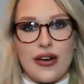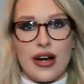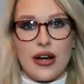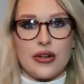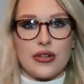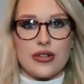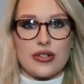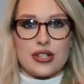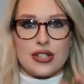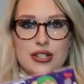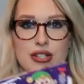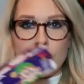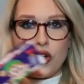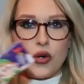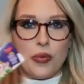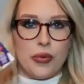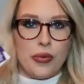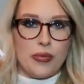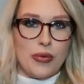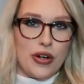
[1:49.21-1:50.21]
else there's a
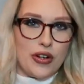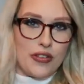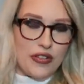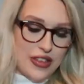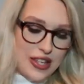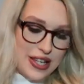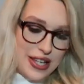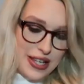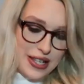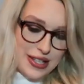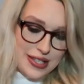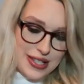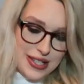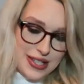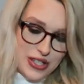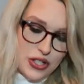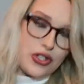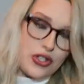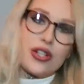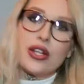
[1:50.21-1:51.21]
couple more of these
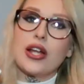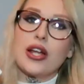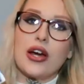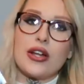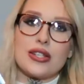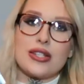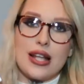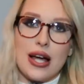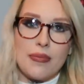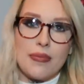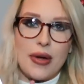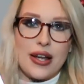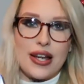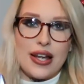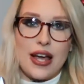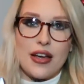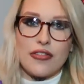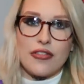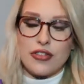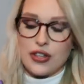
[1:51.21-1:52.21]
these are just going to go to like my
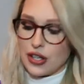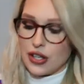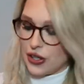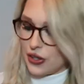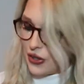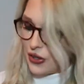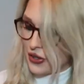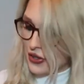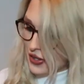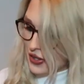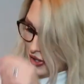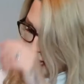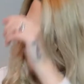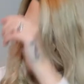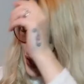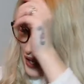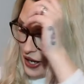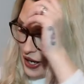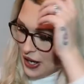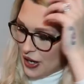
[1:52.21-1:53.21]
nephews
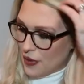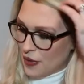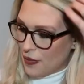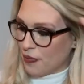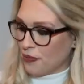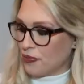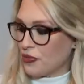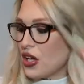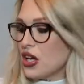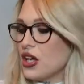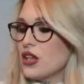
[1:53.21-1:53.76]
um,